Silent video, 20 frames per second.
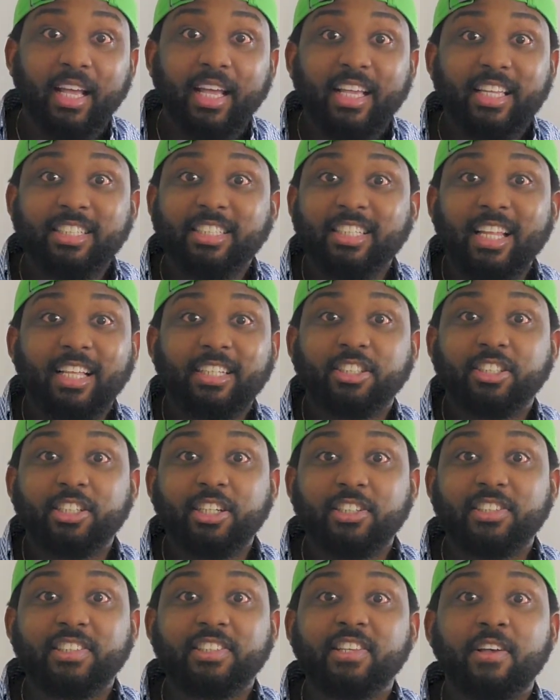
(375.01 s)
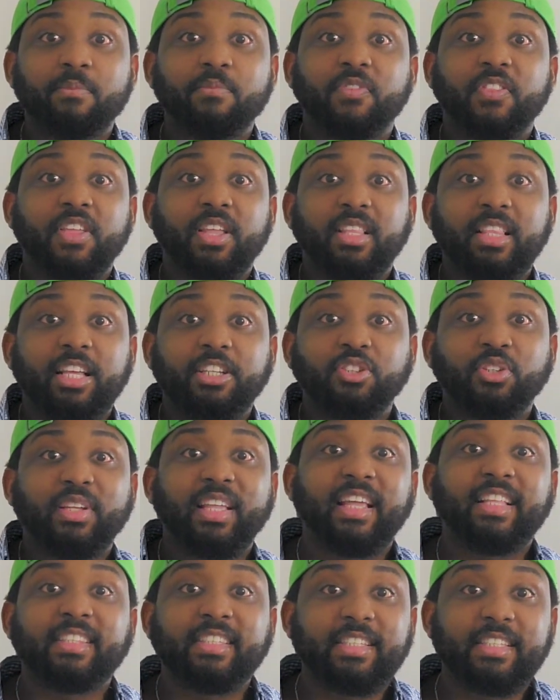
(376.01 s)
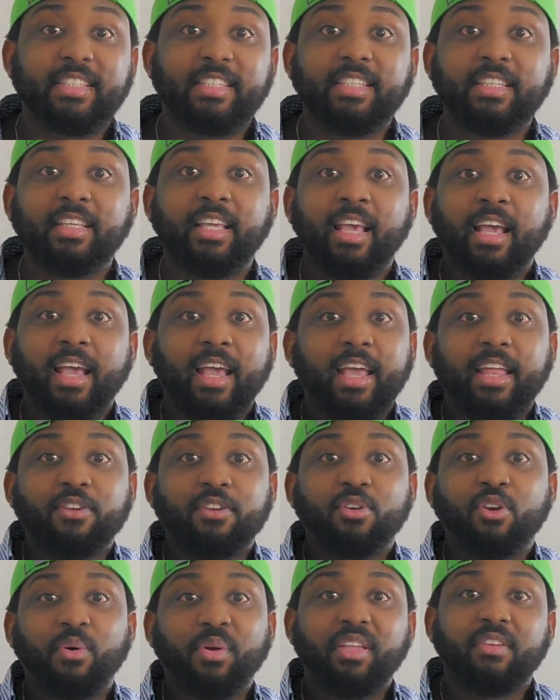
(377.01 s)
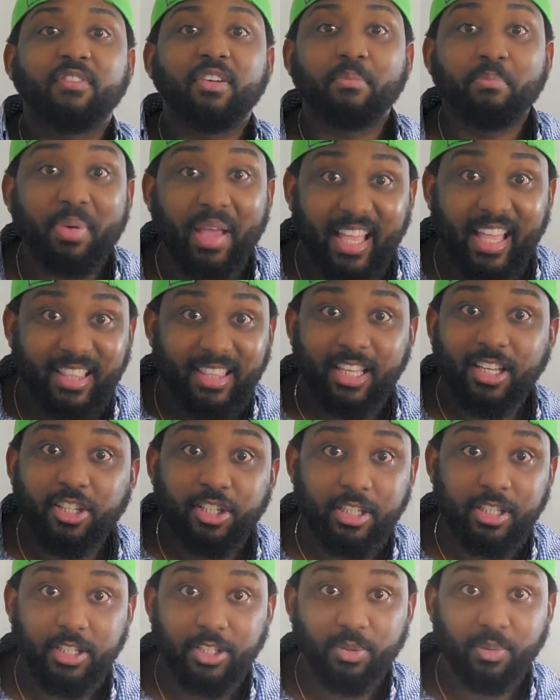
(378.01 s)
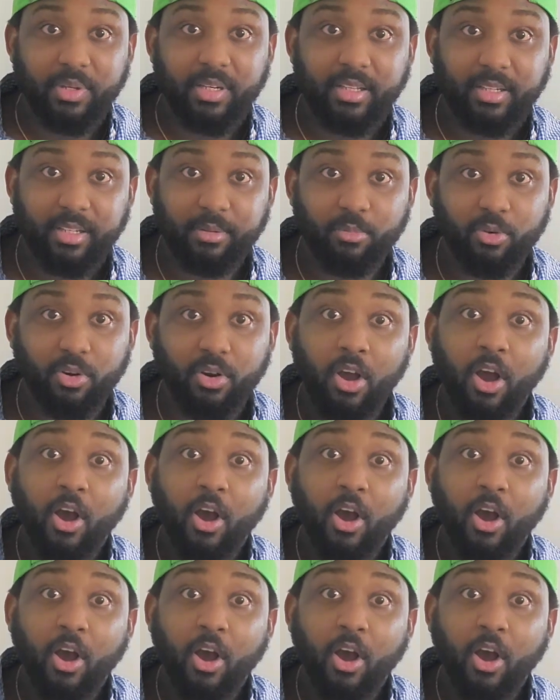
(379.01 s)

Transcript: It's not just something that you get to see and you don't even pay attention to it anymore.